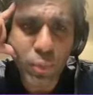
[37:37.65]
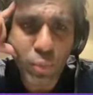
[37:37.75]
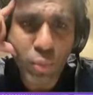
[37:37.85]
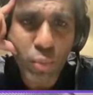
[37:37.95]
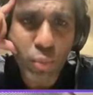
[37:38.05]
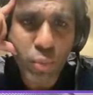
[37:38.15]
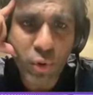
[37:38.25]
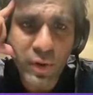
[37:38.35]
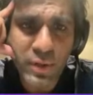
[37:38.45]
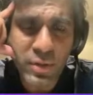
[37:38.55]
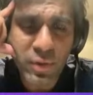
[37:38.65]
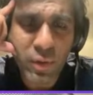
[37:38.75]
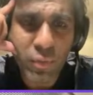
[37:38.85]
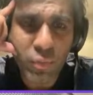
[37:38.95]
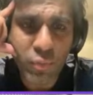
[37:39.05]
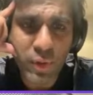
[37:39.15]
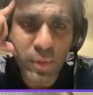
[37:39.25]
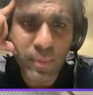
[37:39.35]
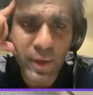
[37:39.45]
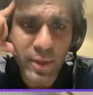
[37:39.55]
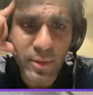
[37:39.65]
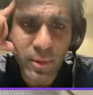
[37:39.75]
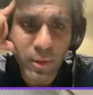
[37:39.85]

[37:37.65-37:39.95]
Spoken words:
what it's doing when the page